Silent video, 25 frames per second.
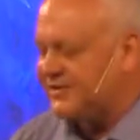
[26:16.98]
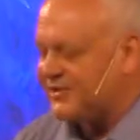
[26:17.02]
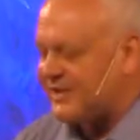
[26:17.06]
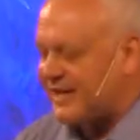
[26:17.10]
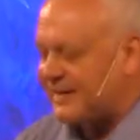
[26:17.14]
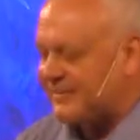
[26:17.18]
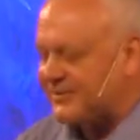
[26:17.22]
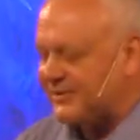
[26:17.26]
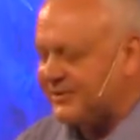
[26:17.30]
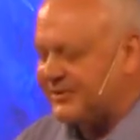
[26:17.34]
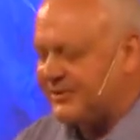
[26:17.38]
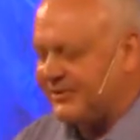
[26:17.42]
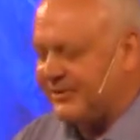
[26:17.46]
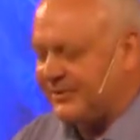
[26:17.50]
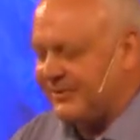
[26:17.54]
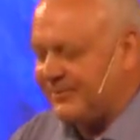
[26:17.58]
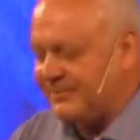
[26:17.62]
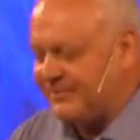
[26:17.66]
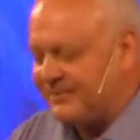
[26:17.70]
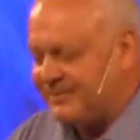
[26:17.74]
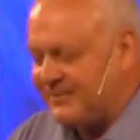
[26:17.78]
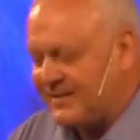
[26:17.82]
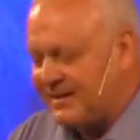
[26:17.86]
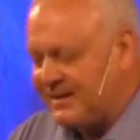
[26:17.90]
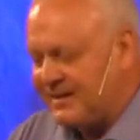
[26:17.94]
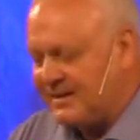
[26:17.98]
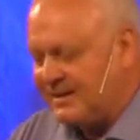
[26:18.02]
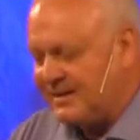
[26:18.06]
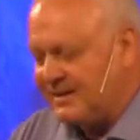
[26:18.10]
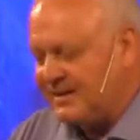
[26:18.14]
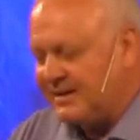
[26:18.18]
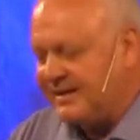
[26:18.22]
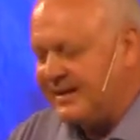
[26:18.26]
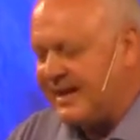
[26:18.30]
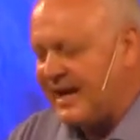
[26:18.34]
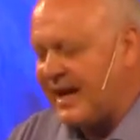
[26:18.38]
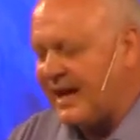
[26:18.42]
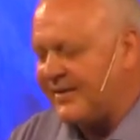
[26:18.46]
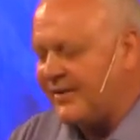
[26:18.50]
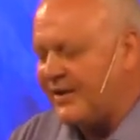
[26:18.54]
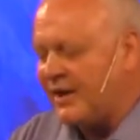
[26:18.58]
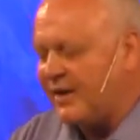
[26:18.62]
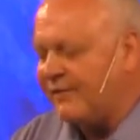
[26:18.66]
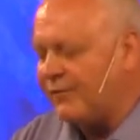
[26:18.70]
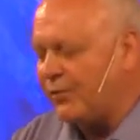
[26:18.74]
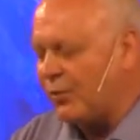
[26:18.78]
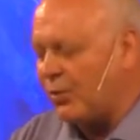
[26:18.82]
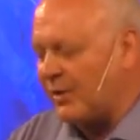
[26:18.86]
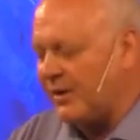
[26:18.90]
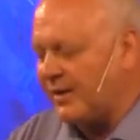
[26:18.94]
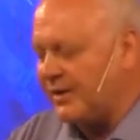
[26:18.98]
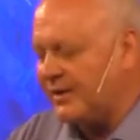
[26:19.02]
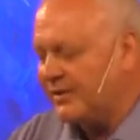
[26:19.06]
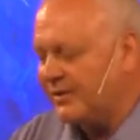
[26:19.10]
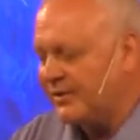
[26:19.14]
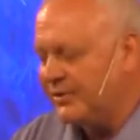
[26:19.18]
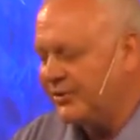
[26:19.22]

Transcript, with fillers: chapter 2. Now, therefore,